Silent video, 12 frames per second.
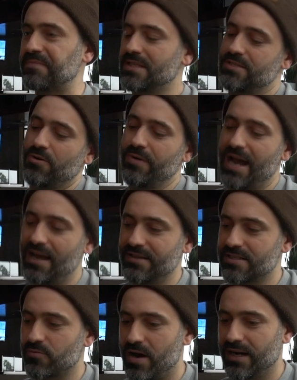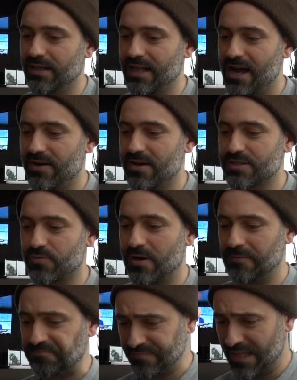So we have this one in Loud House
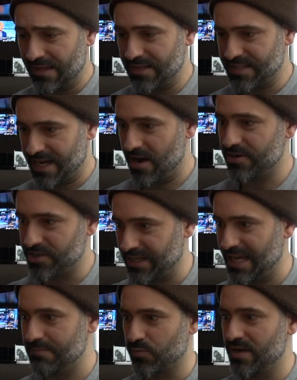where this character keeps